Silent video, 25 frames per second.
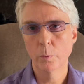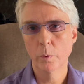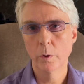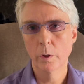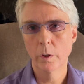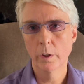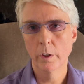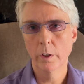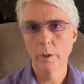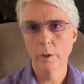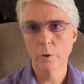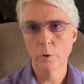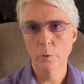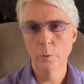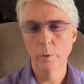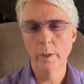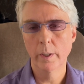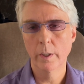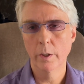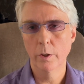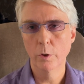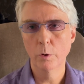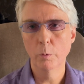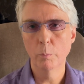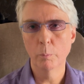would create
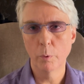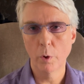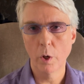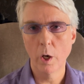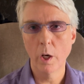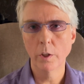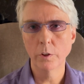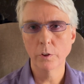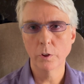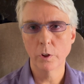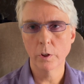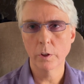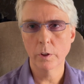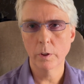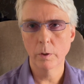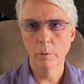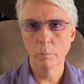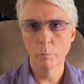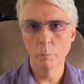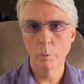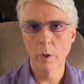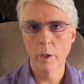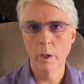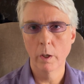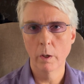a new project
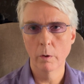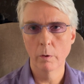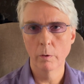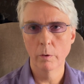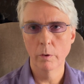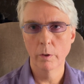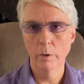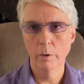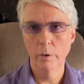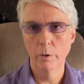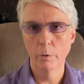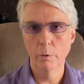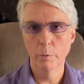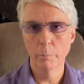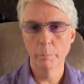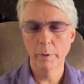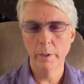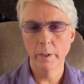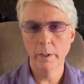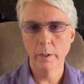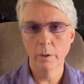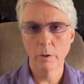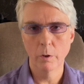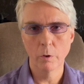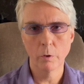where there would
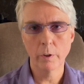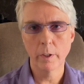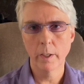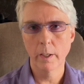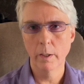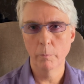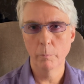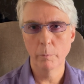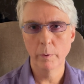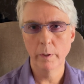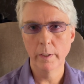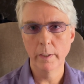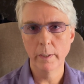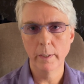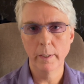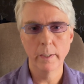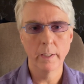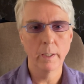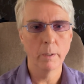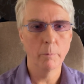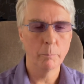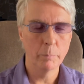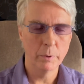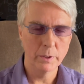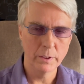be, okay, we need
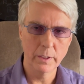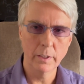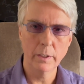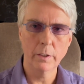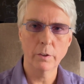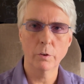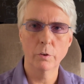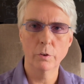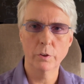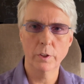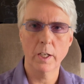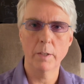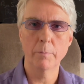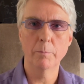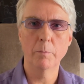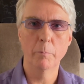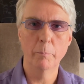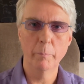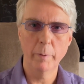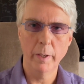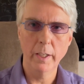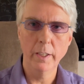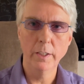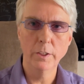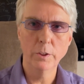a particular type of
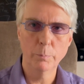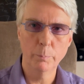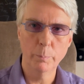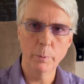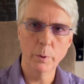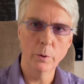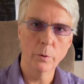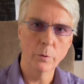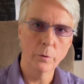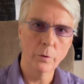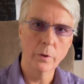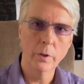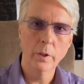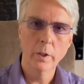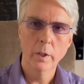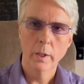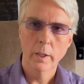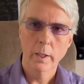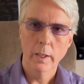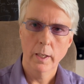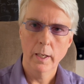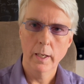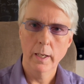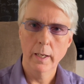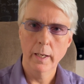page built
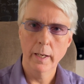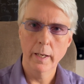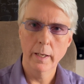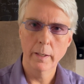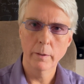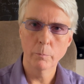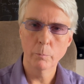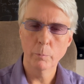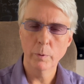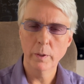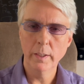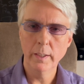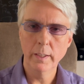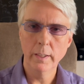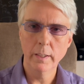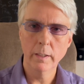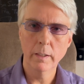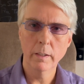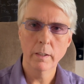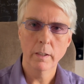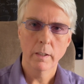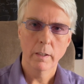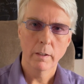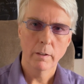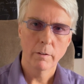and we
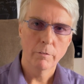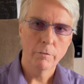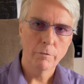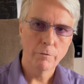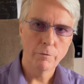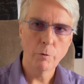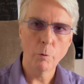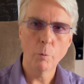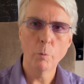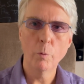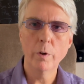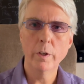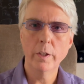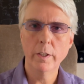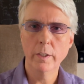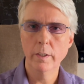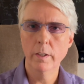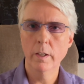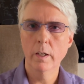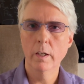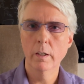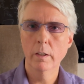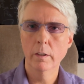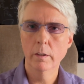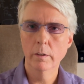need
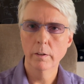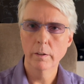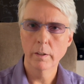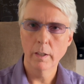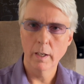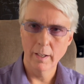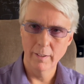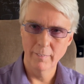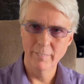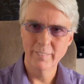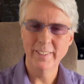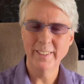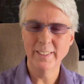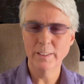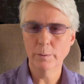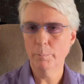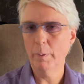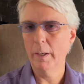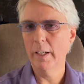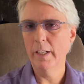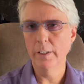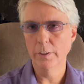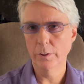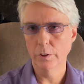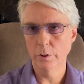40 of these
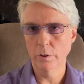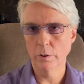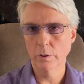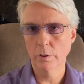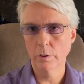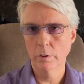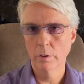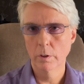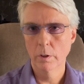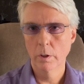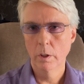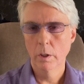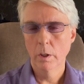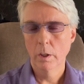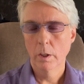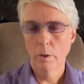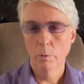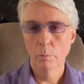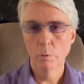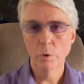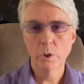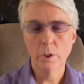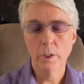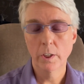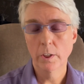pages. In
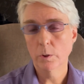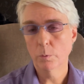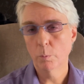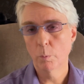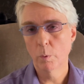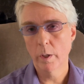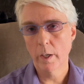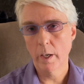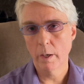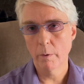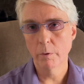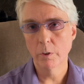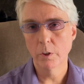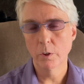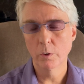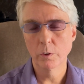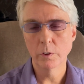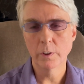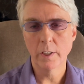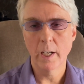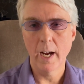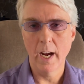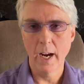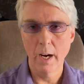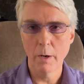which case what I would do is
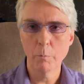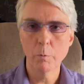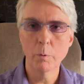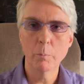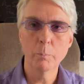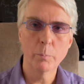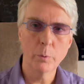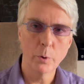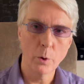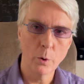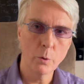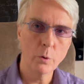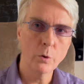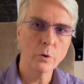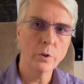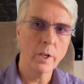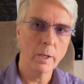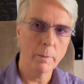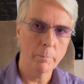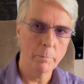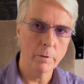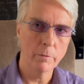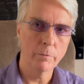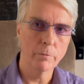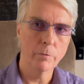I would
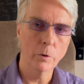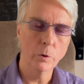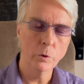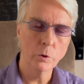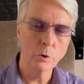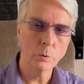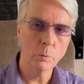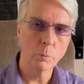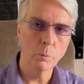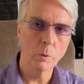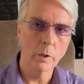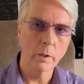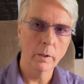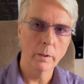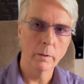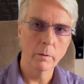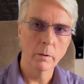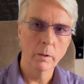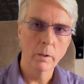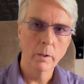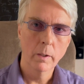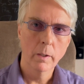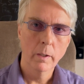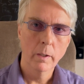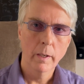prototype the first one
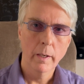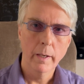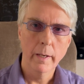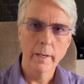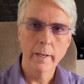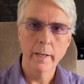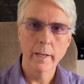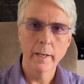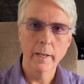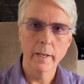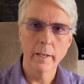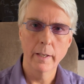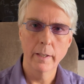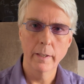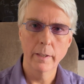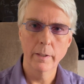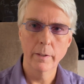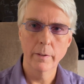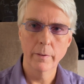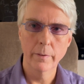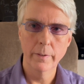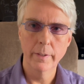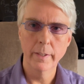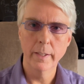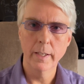
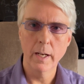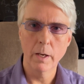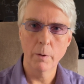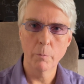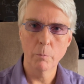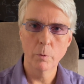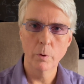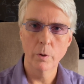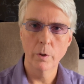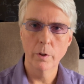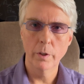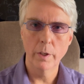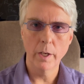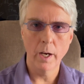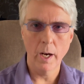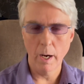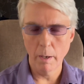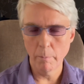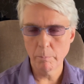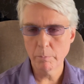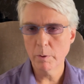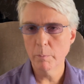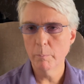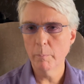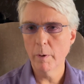and then I would
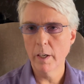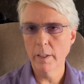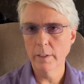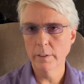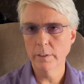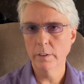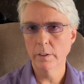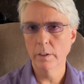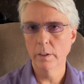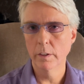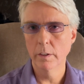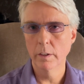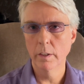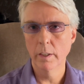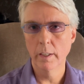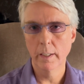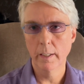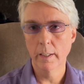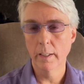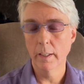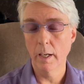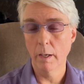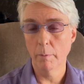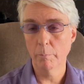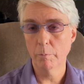optimize it
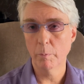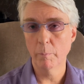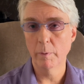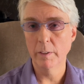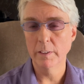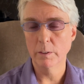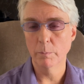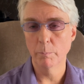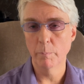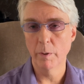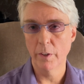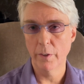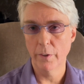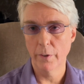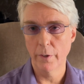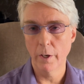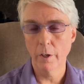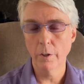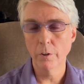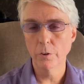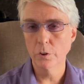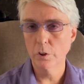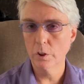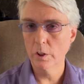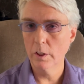and optimize the
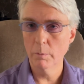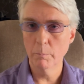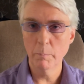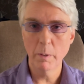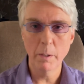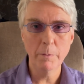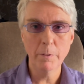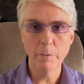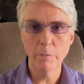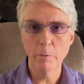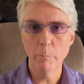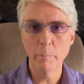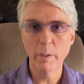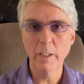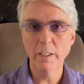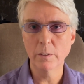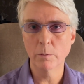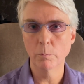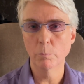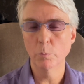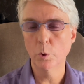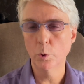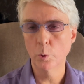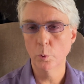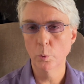methodology and maybe even make
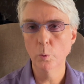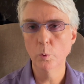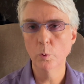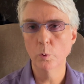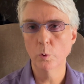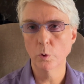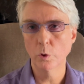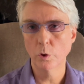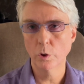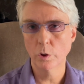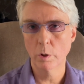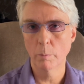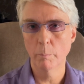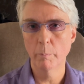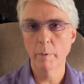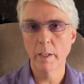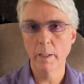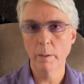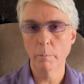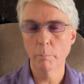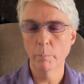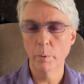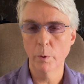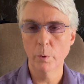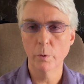some tools to
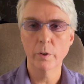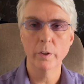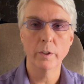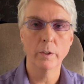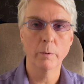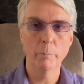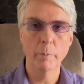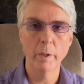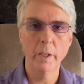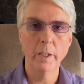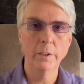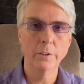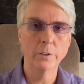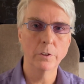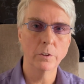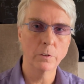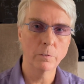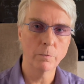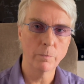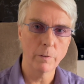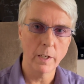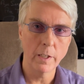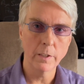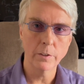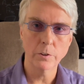make building the pages
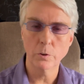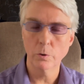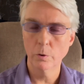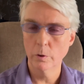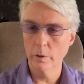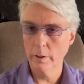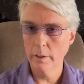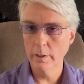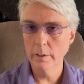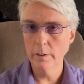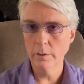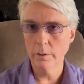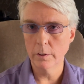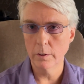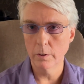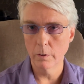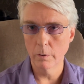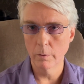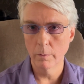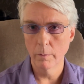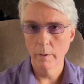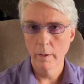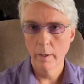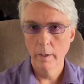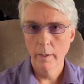faster and
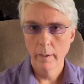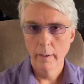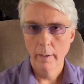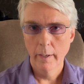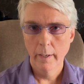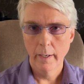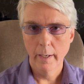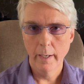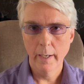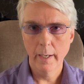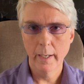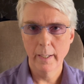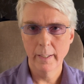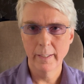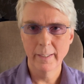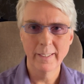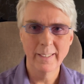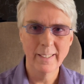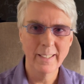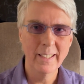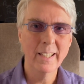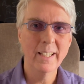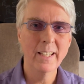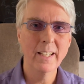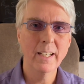easier. And
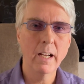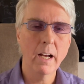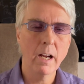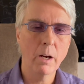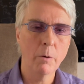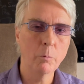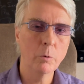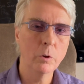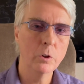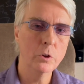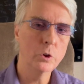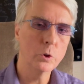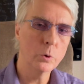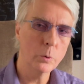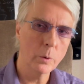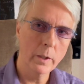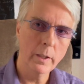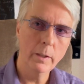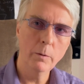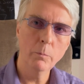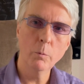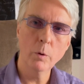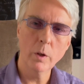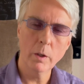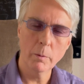then I would
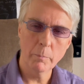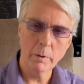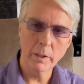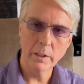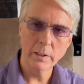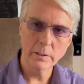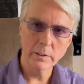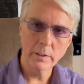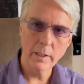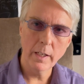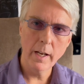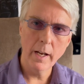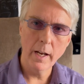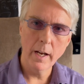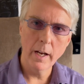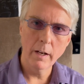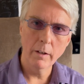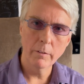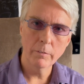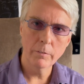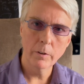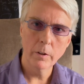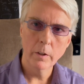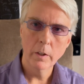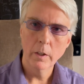train one of my
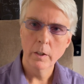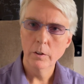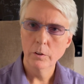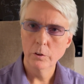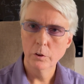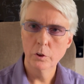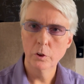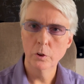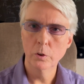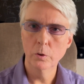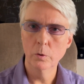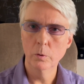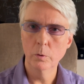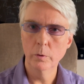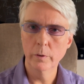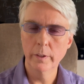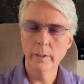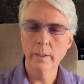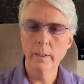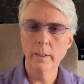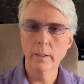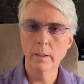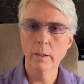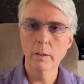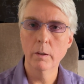staff to
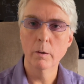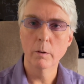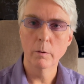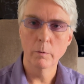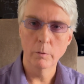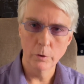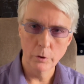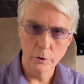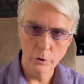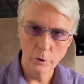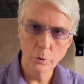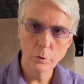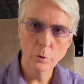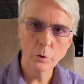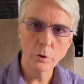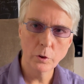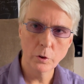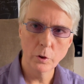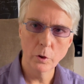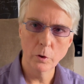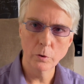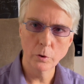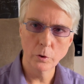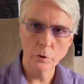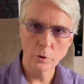then use
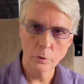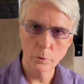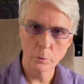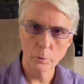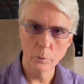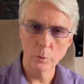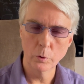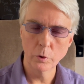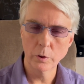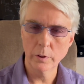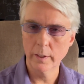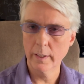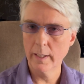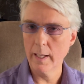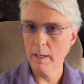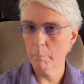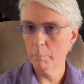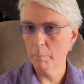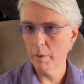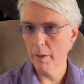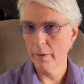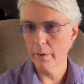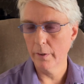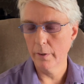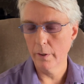those tools and that
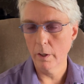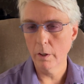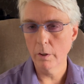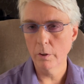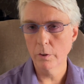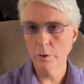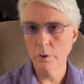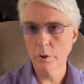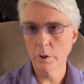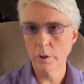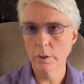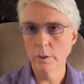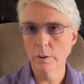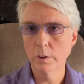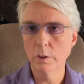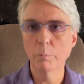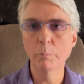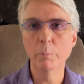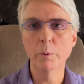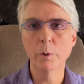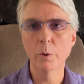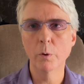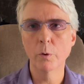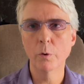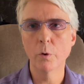methodology to
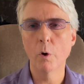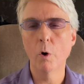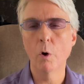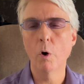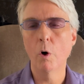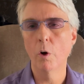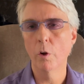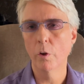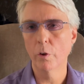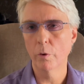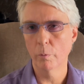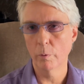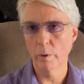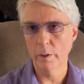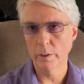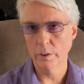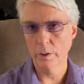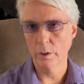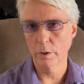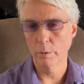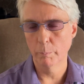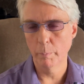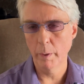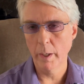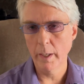build all the rest of
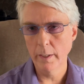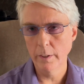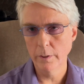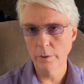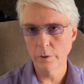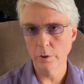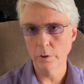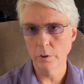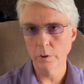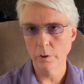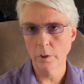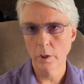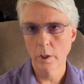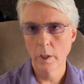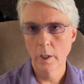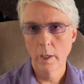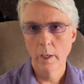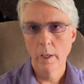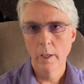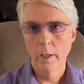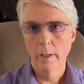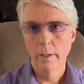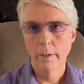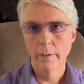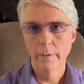the pages.
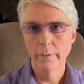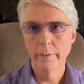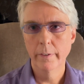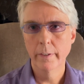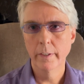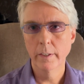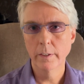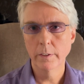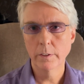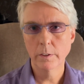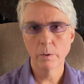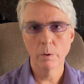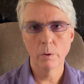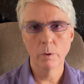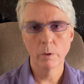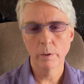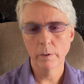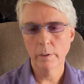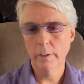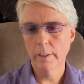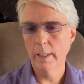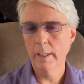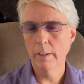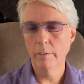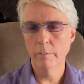This
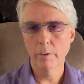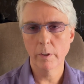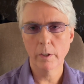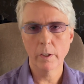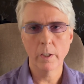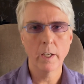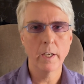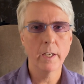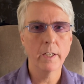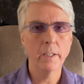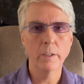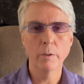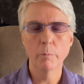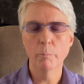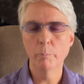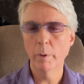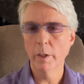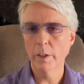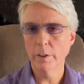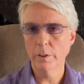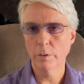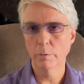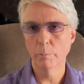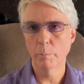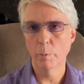gave the client the
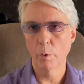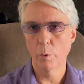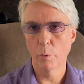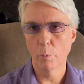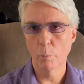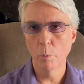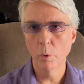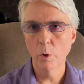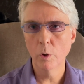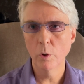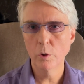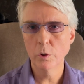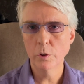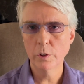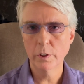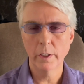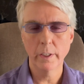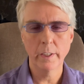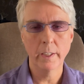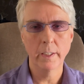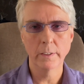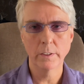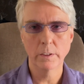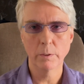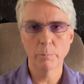best of both worlds. They
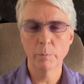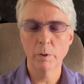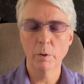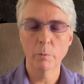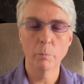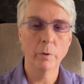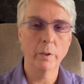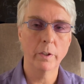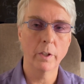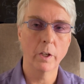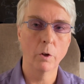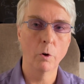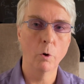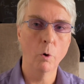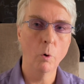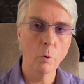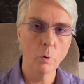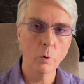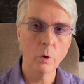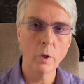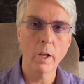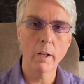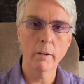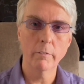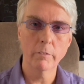get somebody with a whole
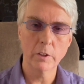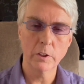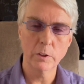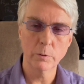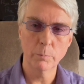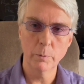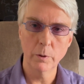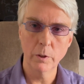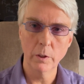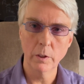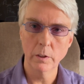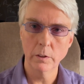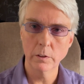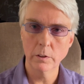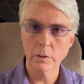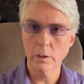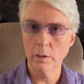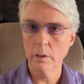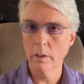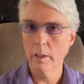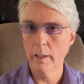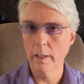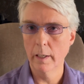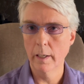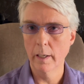lot of experience
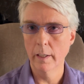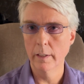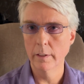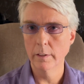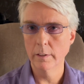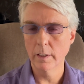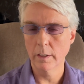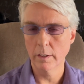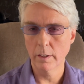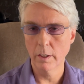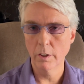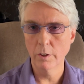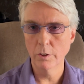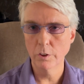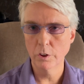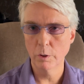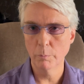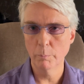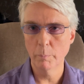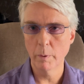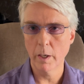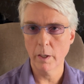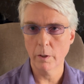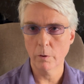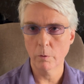and technology
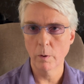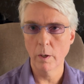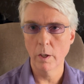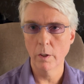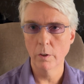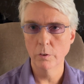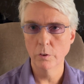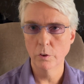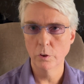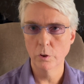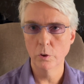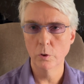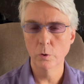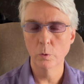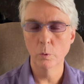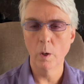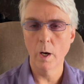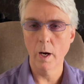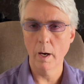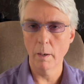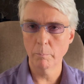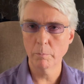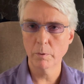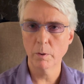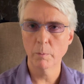background to
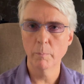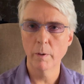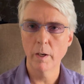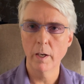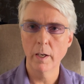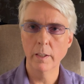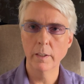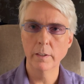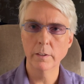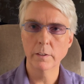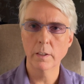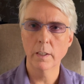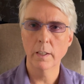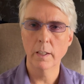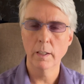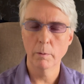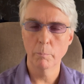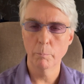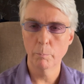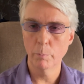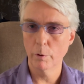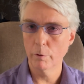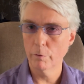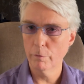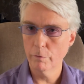optimize
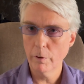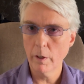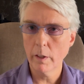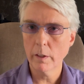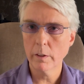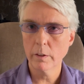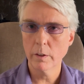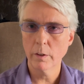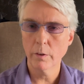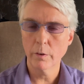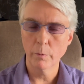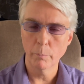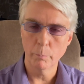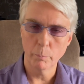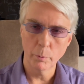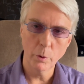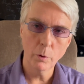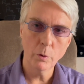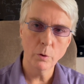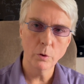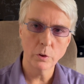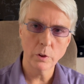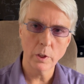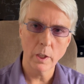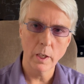and perfect the
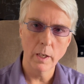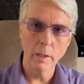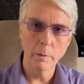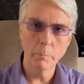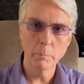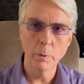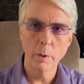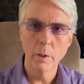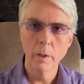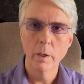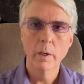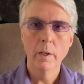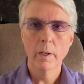prototype,